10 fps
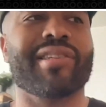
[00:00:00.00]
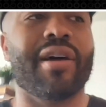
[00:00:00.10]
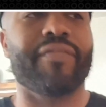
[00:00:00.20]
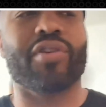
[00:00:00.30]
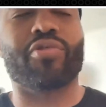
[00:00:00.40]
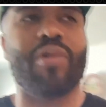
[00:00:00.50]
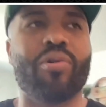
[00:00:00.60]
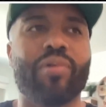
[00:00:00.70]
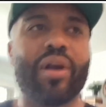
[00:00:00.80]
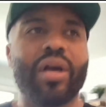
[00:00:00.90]
of the
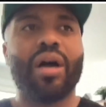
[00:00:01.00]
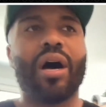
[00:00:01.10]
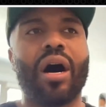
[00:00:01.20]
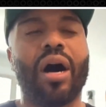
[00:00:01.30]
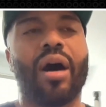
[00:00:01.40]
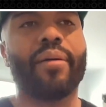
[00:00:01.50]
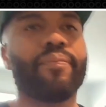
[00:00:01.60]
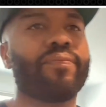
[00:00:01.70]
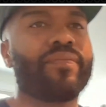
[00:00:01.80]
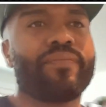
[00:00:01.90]
quote.
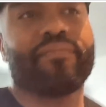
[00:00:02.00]
Um,